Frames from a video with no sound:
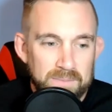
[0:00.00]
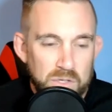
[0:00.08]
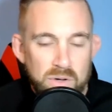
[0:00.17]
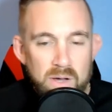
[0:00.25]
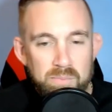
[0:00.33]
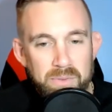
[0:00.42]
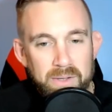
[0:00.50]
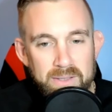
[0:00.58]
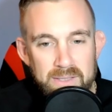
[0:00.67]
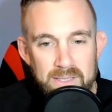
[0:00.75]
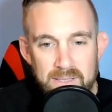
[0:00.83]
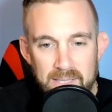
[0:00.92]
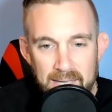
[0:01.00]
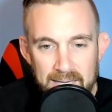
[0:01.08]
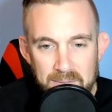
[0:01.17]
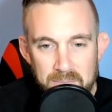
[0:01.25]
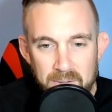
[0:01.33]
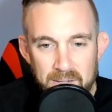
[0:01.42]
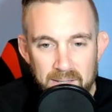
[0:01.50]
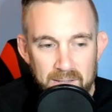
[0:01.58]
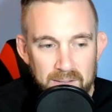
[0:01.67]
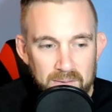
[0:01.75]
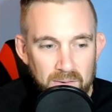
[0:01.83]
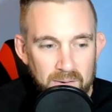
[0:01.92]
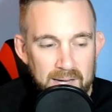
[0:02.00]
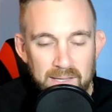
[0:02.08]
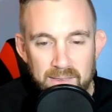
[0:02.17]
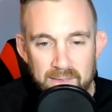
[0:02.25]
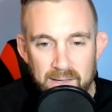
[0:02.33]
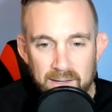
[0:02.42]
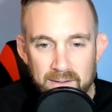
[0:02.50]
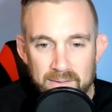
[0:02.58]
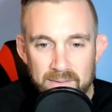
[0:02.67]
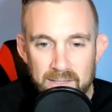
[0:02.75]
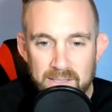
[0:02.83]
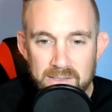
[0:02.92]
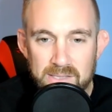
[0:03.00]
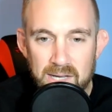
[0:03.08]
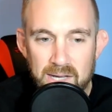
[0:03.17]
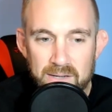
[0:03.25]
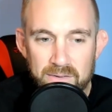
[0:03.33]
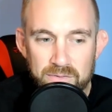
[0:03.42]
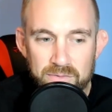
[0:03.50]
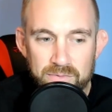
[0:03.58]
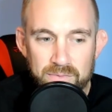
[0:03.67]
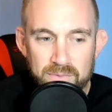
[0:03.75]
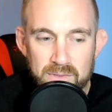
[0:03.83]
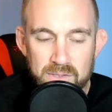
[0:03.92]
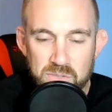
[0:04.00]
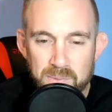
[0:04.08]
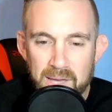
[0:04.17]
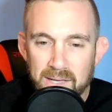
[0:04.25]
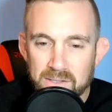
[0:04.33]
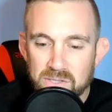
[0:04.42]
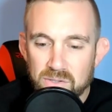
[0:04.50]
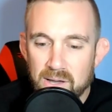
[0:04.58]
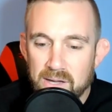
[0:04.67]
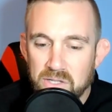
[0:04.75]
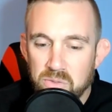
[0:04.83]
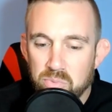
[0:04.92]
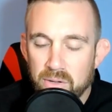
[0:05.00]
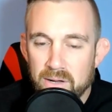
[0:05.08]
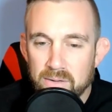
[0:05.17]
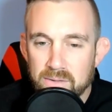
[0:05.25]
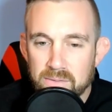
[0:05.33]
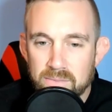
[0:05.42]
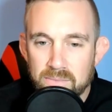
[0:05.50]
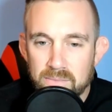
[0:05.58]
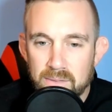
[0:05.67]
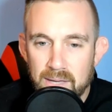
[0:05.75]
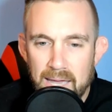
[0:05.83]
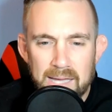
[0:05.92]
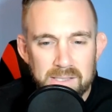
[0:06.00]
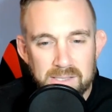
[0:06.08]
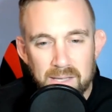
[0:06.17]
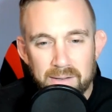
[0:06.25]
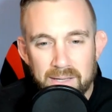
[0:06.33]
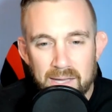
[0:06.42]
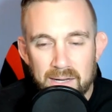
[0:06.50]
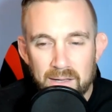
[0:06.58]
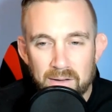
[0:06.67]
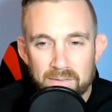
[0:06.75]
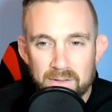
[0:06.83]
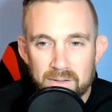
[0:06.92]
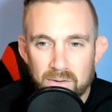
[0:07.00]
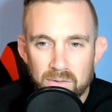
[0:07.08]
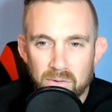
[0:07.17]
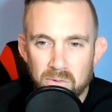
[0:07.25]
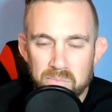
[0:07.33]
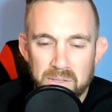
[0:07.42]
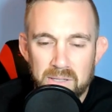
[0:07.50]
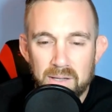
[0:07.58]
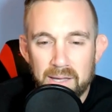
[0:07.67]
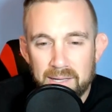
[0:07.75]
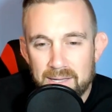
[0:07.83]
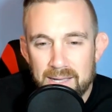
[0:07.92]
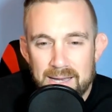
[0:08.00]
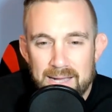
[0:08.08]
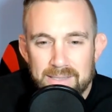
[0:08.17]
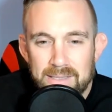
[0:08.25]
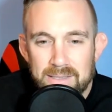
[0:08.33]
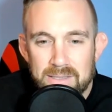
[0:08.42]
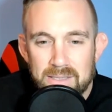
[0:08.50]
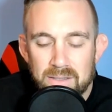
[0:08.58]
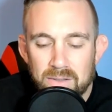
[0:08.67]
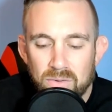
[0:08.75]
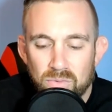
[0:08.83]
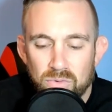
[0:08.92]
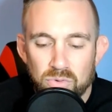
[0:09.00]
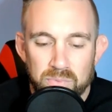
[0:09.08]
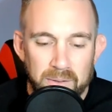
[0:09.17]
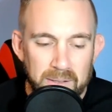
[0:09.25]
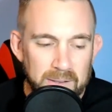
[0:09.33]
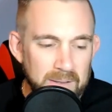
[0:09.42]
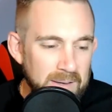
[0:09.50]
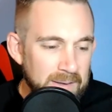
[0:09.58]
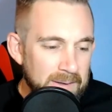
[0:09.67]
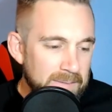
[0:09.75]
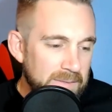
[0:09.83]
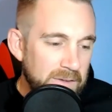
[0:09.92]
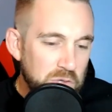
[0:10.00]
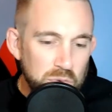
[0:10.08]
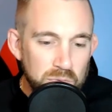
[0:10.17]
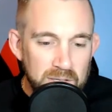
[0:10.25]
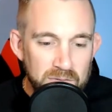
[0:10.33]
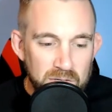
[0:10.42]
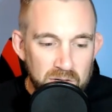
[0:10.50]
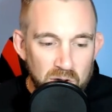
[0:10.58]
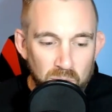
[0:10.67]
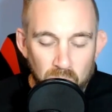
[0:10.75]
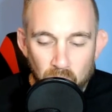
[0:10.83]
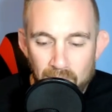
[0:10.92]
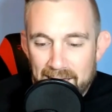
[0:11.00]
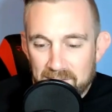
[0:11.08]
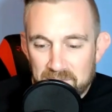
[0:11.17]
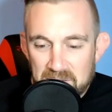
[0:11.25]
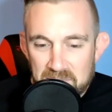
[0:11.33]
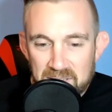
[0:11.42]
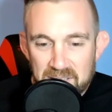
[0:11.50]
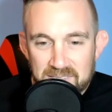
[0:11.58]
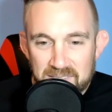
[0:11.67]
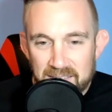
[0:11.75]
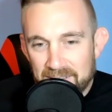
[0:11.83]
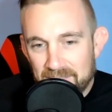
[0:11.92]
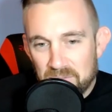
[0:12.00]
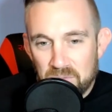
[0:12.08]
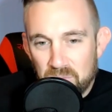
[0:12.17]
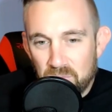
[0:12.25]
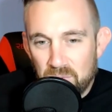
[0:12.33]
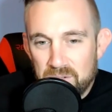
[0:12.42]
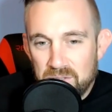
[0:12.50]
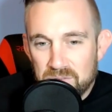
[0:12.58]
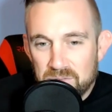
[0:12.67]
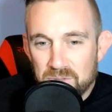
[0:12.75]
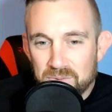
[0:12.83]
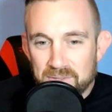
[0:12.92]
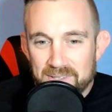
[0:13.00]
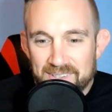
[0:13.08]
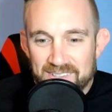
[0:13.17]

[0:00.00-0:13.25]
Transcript: you're not plugged into anybody or anything inside of the space. So how do you plan on a selling any of it or or b like connecting to the group like if you don't even know what WAGMI means like w- what are you uh-huh. doing